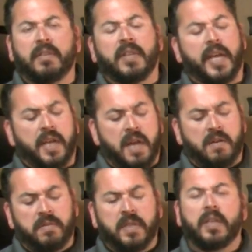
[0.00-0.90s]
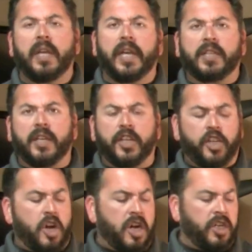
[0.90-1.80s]
let go, it's going to
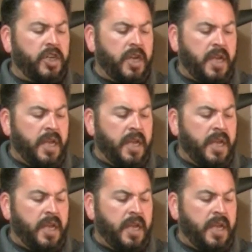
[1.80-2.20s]
charge.